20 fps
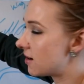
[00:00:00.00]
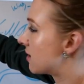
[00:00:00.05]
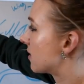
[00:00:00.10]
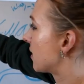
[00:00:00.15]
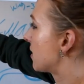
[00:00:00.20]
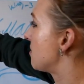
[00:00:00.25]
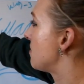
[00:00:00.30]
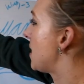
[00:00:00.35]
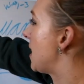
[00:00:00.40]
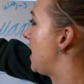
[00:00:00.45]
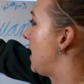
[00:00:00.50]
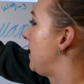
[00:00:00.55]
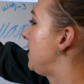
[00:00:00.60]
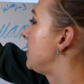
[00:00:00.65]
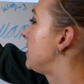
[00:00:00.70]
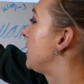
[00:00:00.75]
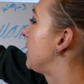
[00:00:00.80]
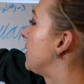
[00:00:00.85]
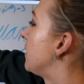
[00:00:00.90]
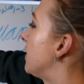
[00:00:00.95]
arm
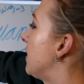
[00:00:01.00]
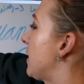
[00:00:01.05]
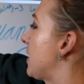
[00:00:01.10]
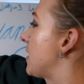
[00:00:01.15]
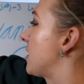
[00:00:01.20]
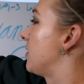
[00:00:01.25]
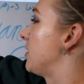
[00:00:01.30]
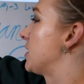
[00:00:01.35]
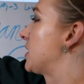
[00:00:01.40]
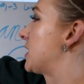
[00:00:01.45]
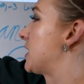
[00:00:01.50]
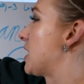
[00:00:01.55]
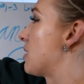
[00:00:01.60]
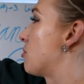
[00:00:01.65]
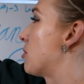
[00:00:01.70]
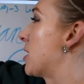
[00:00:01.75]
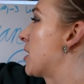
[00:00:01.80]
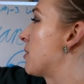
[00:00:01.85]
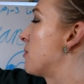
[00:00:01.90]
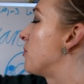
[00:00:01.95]
end and the stop
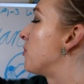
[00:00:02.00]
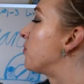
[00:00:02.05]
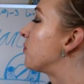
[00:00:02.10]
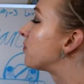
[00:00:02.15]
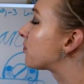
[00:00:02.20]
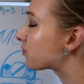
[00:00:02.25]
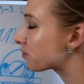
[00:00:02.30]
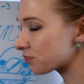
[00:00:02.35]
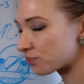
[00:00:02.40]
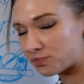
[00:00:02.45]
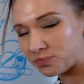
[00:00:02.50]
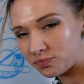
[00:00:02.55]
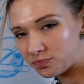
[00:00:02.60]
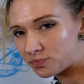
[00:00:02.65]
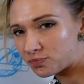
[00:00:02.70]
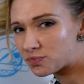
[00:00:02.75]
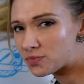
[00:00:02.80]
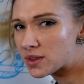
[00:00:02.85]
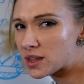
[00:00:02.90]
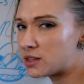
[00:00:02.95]
arm
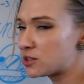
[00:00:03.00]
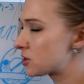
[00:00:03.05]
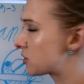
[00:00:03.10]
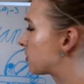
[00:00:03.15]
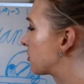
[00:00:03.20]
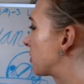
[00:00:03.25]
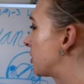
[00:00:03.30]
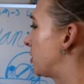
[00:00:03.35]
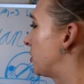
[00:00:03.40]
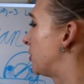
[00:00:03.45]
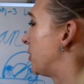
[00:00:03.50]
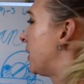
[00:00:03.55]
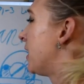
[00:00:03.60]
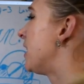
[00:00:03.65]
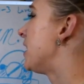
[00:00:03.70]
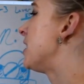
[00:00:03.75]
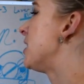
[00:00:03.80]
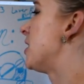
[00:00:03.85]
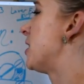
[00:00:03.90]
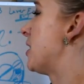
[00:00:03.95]
screw
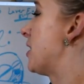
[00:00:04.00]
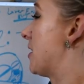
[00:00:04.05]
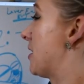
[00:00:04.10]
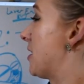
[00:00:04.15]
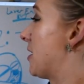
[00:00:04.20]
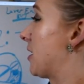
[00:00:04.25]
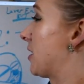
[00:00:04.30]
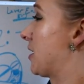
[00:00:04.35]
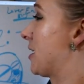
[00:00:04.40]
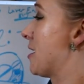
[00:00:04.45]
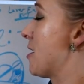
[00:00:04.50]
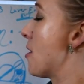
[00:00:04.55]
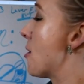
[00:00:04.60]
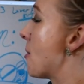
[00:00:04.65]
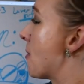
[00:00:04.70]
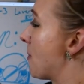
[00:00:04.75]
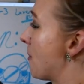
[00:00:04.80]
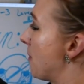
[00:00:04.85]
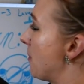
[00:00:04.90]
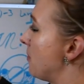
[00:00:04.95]
are
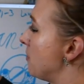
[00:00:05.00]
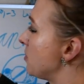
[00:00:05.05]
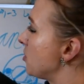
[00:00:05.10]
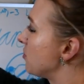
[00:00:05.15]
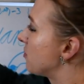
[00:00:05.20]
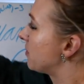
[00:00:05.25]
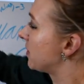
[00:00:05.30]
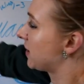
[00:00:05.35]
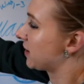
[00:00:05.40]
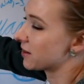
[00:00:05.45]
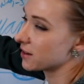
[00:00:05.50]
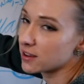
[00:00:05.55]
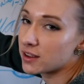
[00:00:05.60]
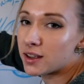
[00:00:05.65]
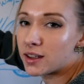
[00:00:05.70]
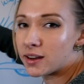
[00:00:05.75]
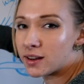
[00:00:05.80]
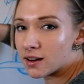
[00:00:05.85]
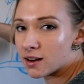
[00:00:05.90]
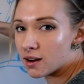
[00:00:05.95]
moving
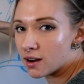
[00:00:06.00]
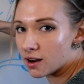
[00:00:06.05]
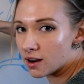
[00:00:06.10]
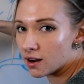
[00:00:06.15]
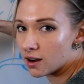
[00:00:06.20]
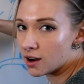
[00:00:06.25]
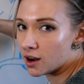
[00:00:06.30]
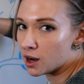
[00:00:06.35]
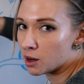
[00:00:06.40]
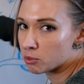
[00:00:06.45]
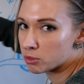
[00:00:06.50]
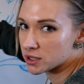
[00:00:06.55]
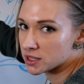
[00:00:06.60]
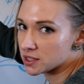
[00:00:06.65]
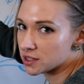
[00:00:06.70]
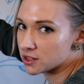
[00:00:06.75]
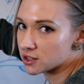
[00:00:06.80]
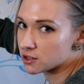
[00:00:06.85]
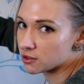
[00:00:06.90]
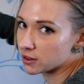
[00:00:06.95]
in
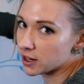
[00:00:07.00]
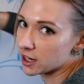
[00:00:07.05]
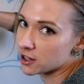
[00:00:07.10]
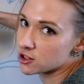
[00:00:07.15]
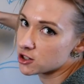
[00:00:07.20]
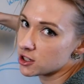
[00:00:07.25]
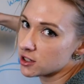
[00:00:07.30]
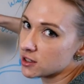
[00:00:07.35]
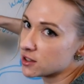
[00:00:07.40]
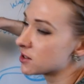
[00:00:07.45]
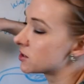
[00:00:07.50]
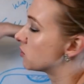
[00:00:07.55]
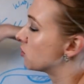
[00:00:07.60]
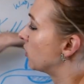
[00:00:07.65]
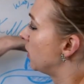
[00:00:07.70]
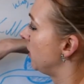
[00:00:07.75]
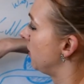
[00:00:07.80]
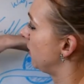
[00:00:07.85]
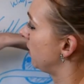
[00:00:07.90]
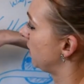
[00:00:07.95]
opposite directions
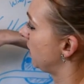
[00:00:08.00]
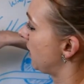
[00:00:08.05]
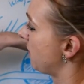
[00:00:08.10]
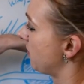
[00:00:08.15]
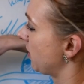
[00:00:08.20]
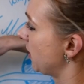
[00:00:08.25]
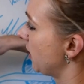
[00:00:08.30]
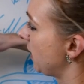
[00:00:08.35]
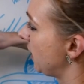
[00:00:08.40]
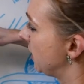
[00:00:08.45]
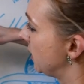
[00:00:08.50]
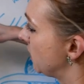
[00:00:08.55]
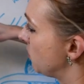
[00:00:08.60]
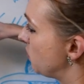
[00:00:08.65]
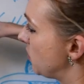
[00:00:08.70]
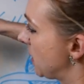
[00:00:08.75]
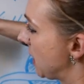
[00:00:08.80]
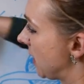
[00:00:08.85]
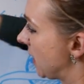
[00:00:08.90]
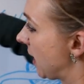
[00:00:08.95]
when the lever is
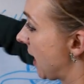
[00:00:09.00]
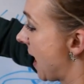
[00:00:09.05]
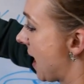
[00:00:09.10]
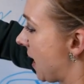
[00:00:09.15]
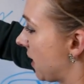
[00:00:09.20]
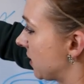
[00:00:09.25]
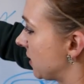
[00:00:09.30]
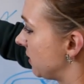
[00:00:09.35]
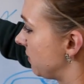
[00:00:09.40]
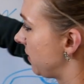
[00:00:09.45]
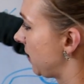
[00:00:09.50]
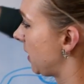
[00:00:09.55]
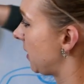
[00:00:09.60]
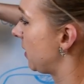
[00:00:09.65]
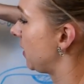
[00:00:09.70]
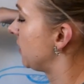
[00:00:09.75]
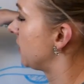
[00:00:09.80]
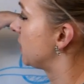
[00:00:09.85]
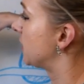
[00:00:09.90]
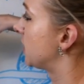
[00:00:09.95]
being
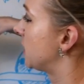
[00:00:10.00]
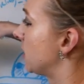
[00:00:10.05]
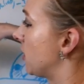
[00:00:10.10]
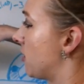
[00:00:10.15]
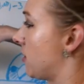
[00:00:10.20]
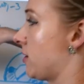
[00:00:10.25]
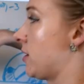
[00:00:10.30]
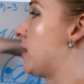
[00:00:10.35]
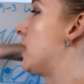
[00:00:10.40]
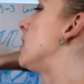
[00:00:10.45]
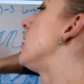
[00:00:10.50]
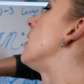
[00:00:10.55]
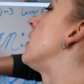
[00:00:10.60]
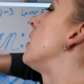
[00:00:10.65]
activated. So,